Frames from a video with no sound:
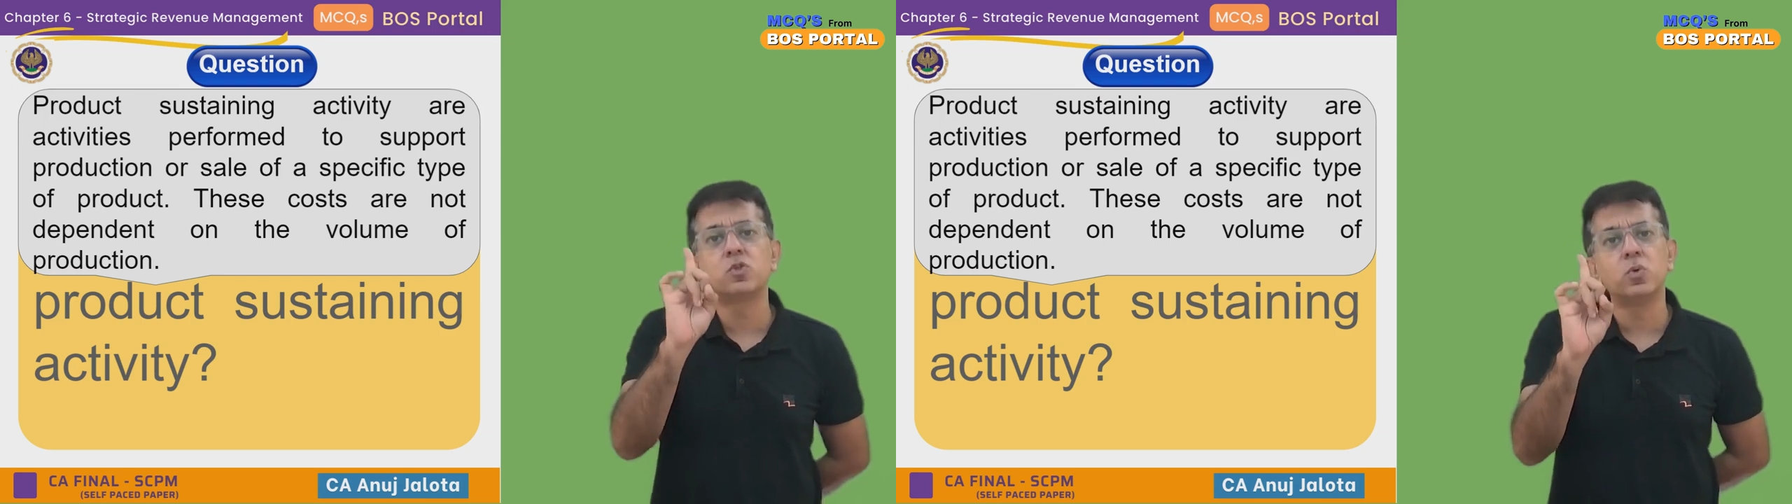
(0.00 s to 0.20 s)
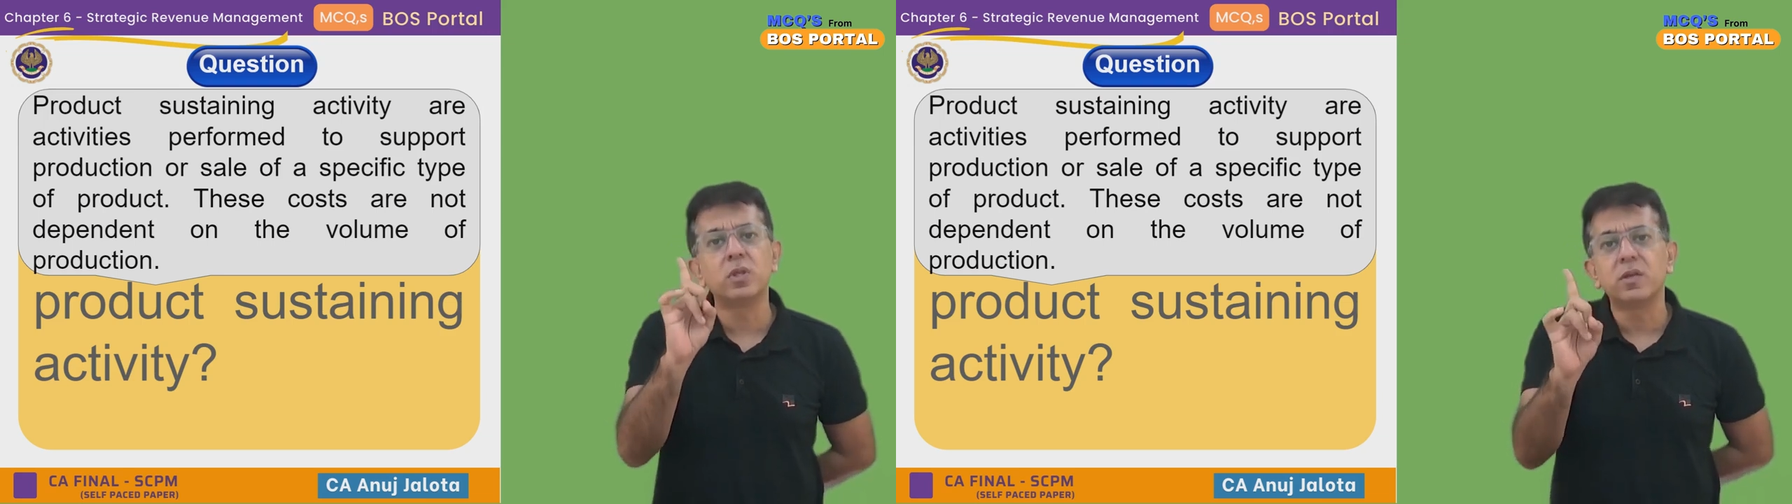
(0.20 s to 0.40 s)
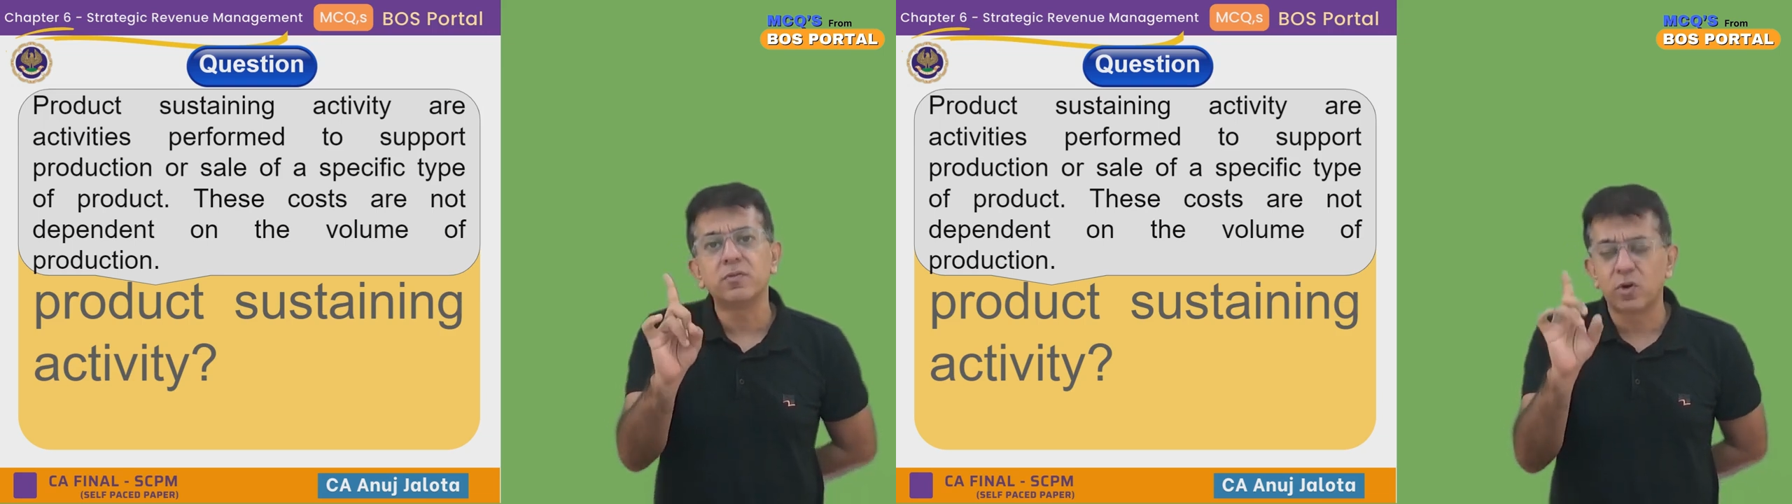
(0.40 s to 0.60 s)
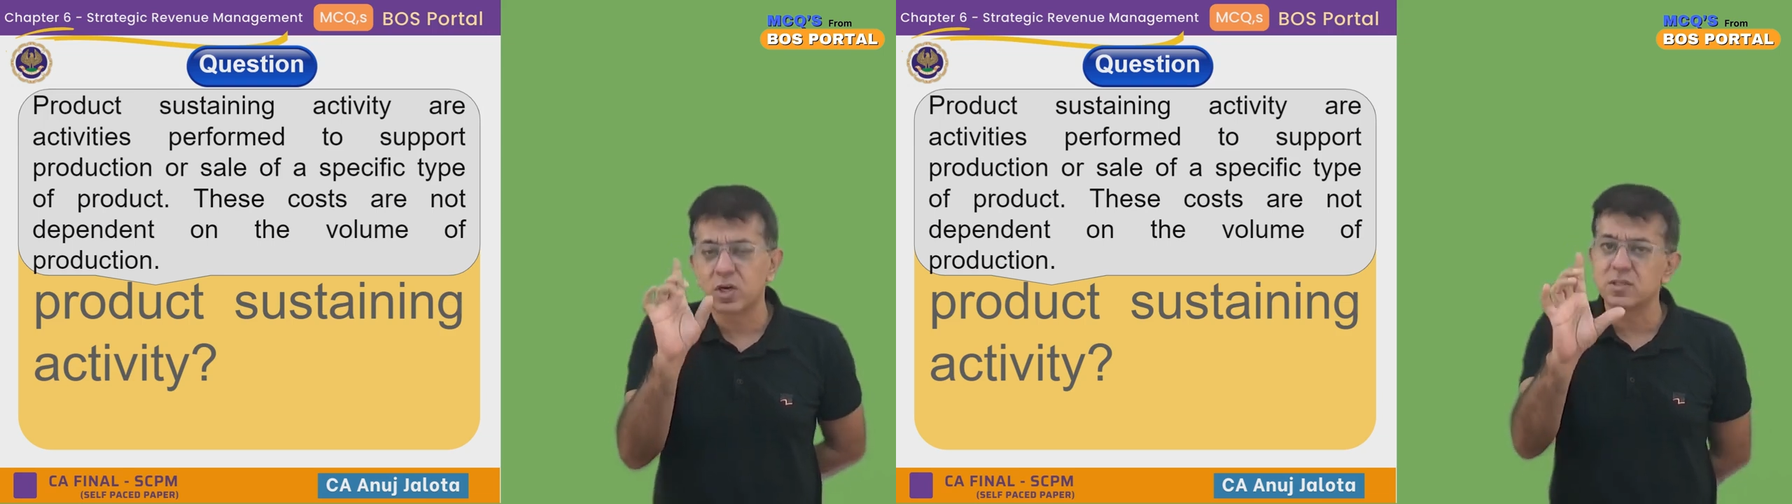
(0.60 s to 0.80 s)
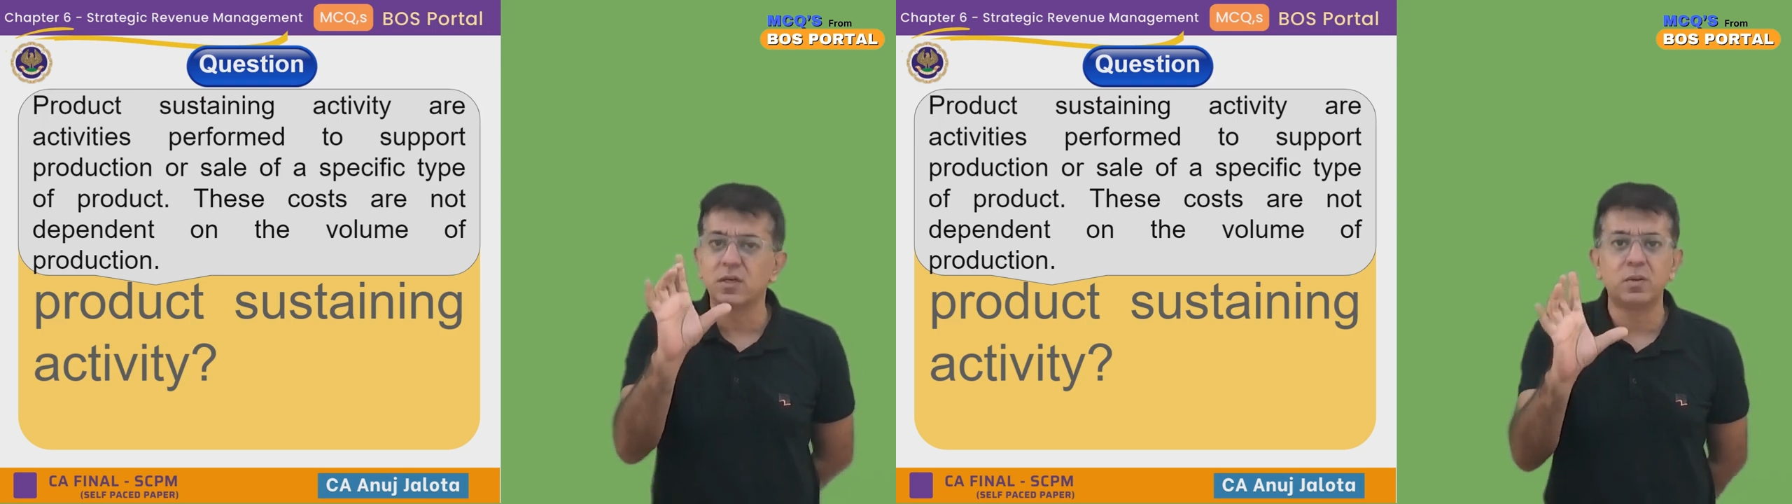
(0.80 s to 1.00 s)
only for
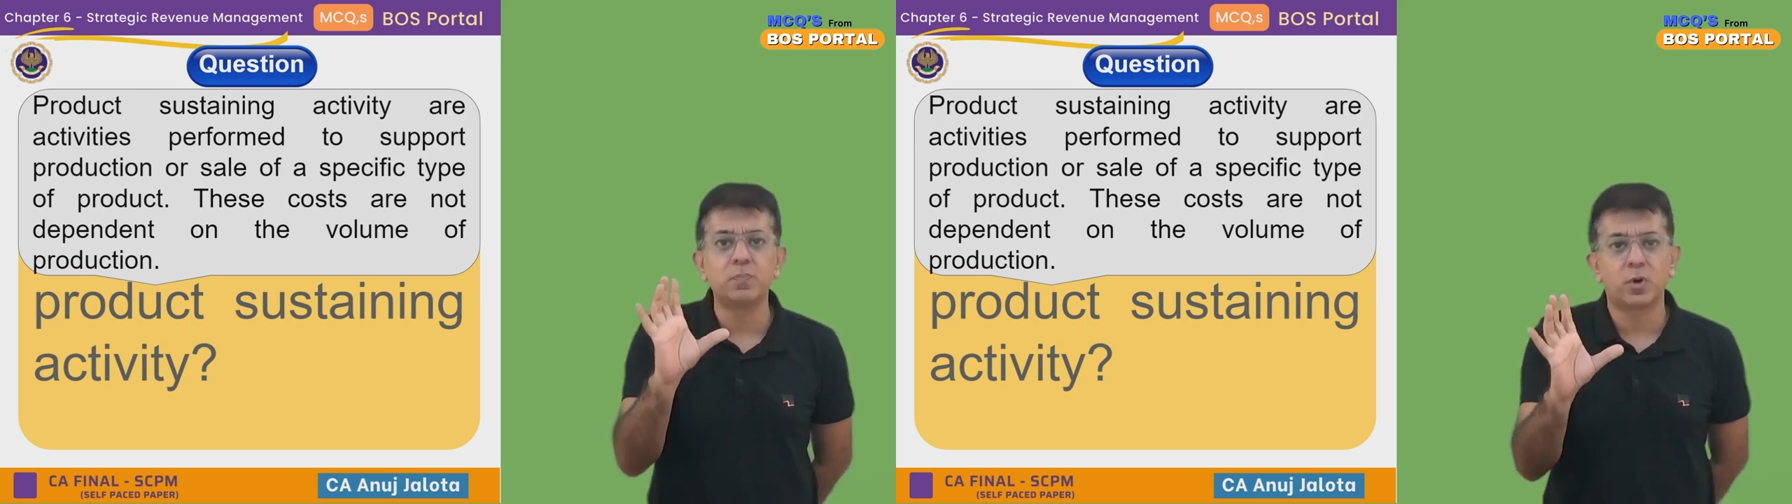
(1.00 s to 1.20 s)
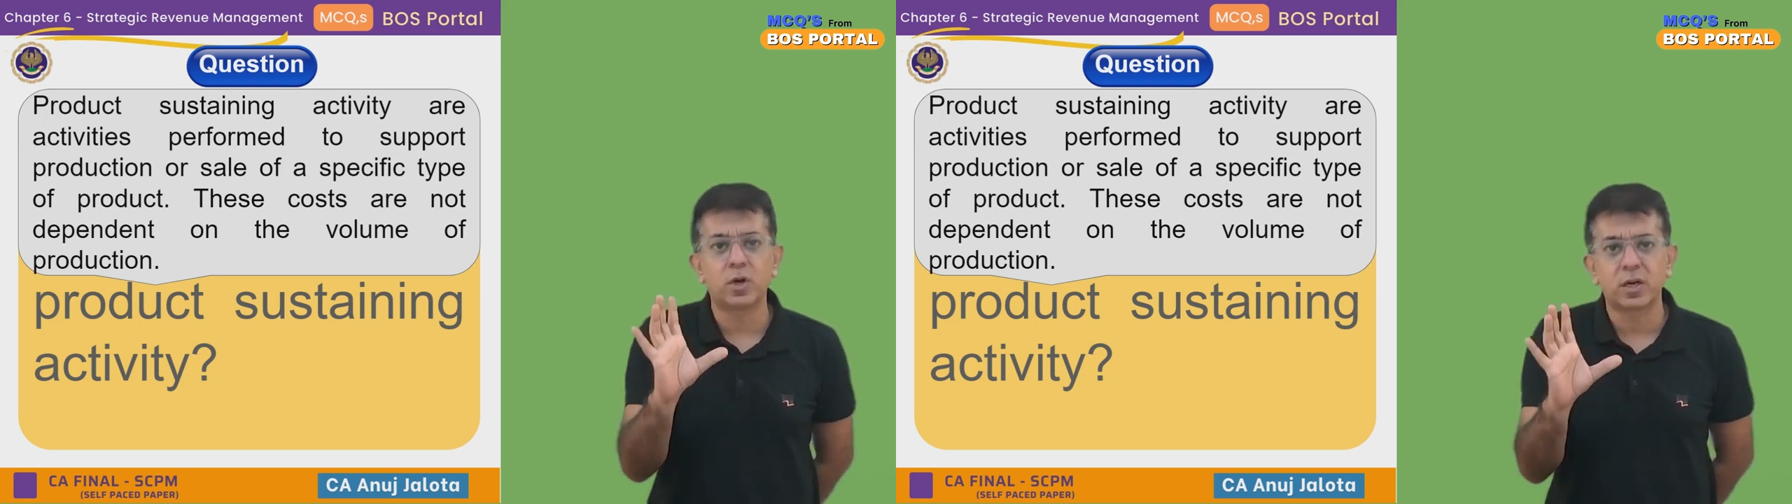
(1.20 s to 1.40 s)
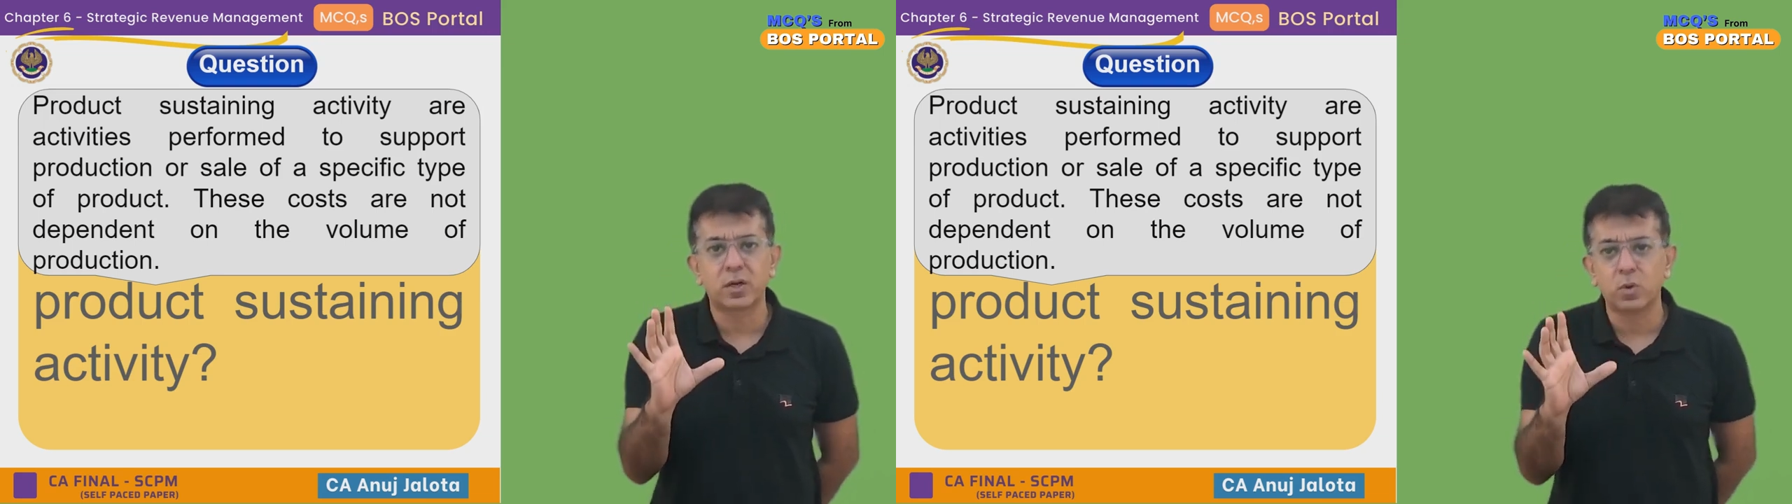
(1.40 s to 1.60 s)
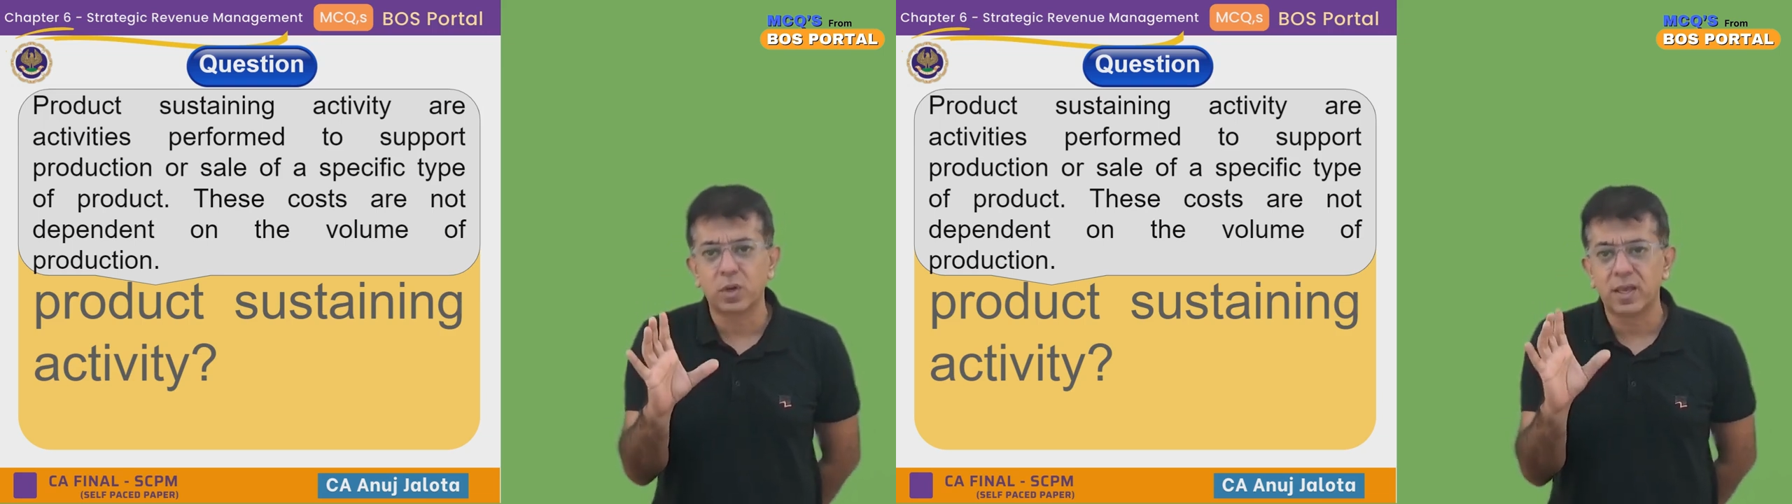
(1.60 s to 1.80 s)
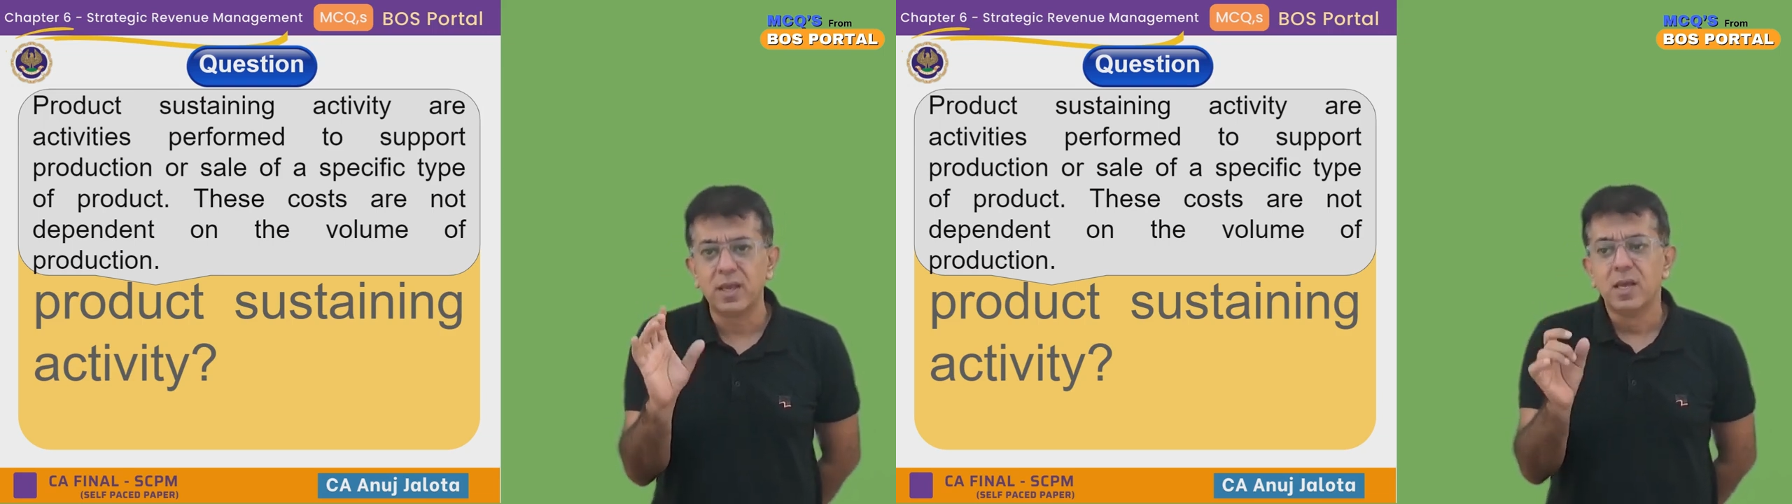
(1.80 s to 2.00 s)
a certain product
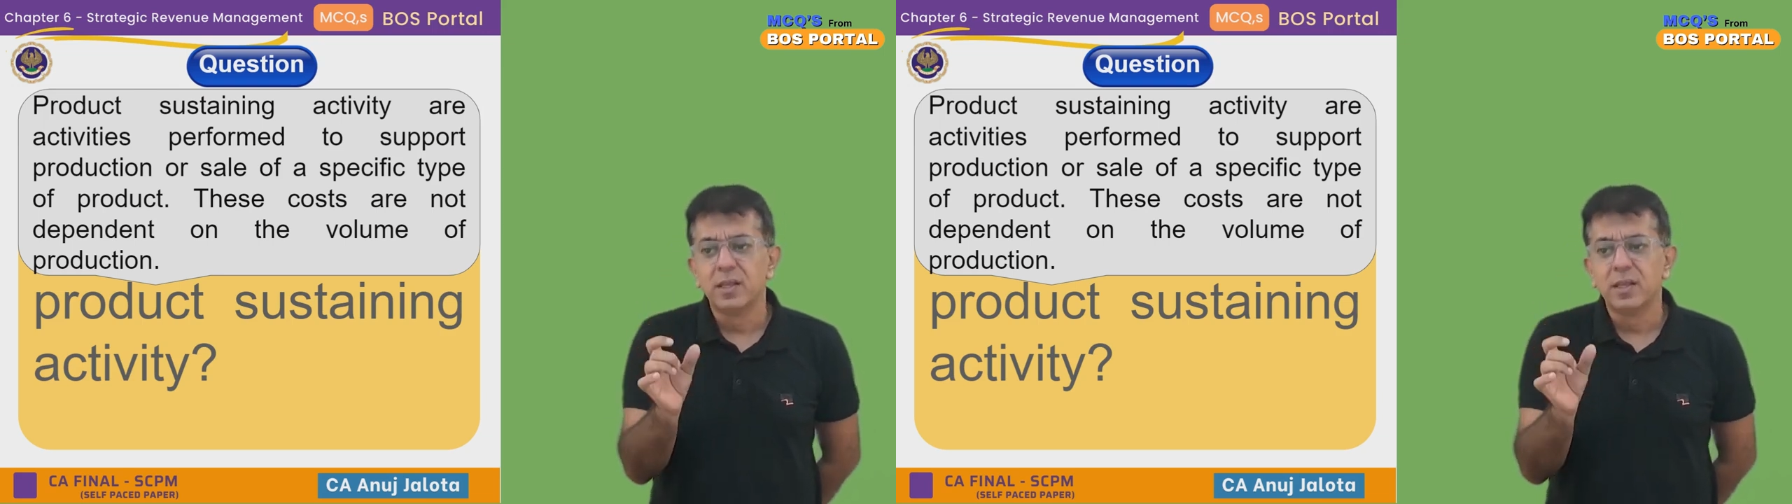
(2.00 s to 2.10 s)
okay